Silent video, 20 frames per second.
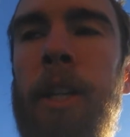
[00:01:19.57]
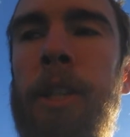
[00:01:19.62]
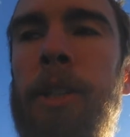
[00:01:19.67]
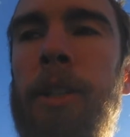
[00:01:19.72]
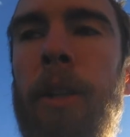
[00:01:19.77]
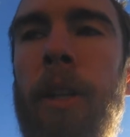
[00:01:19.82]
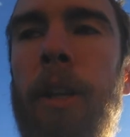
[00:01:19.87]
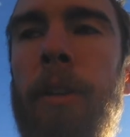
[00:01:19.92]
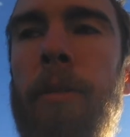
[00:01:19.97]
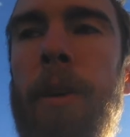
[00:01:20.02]

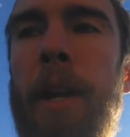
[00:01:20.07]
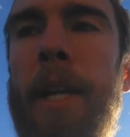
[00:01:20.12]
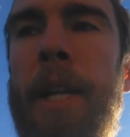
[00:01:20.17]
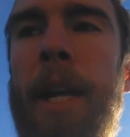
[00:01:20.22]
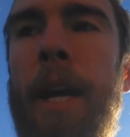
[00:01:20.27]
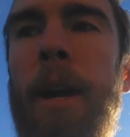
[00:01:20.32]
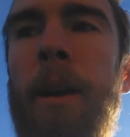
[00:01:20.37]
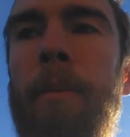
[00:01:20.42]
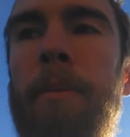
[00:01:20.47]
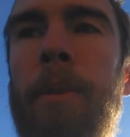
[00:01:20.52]
So, like right
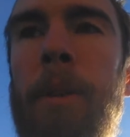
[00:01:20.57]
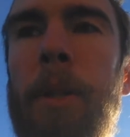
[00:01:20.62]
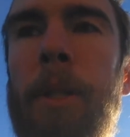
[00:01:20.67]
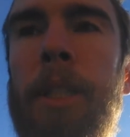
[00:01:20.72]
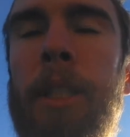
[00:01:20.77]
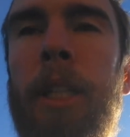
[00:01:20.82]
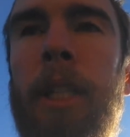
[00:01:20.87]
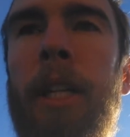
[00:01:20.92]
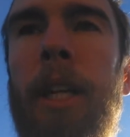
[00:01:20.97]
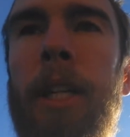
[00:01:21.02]
now, I'm
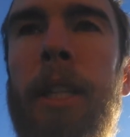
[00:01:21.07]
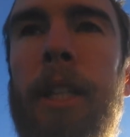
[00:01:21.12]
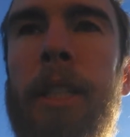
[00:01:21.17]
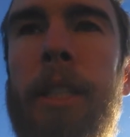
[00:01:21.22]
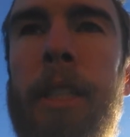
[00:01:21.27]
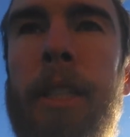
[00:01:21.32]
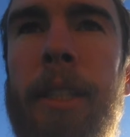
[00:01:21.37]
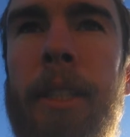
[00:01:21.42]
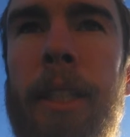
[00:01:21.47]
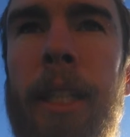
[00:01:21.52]
focusing on the
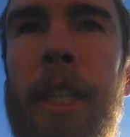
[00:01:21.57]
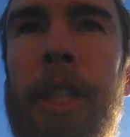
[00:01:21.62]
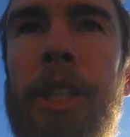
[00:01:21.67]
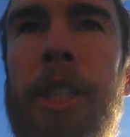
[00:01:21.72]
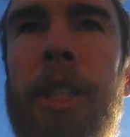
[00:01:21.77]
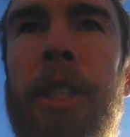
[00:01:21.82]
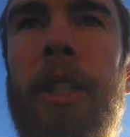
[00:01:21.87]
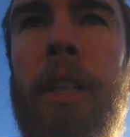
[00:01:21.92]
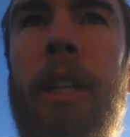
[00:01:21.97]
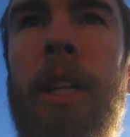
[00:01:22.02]

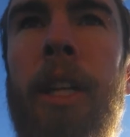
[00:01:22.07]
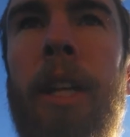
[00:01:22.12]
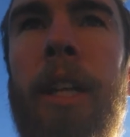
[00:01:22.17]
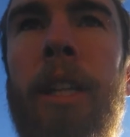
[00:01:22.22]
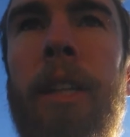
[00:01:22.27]
sensation,